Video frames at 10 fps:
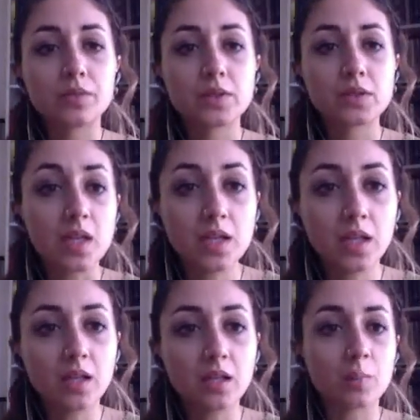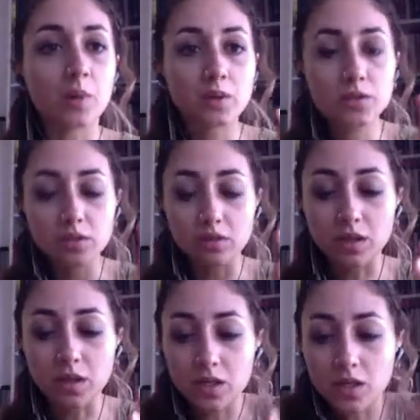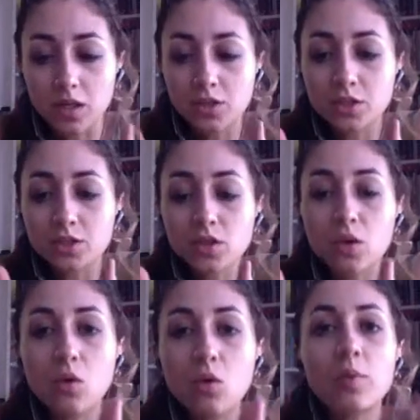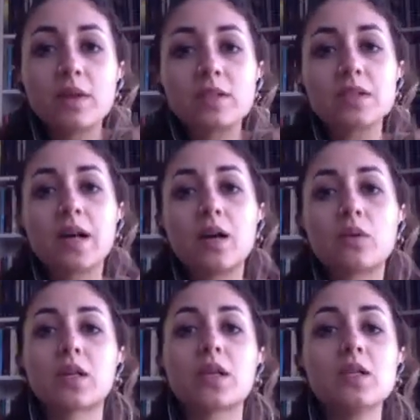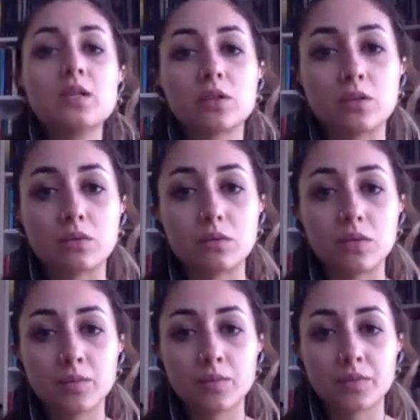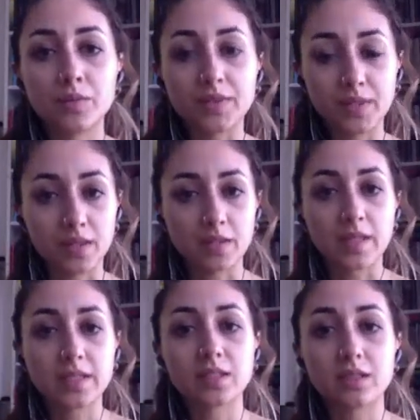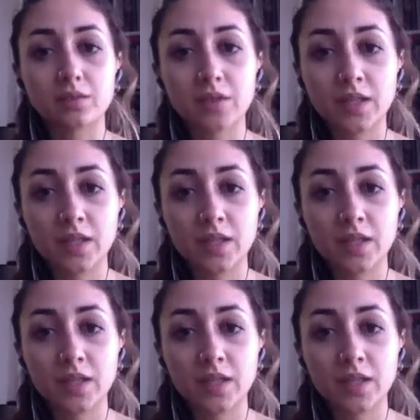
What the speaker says: psyche, the personal unconscious, opens out into the collective.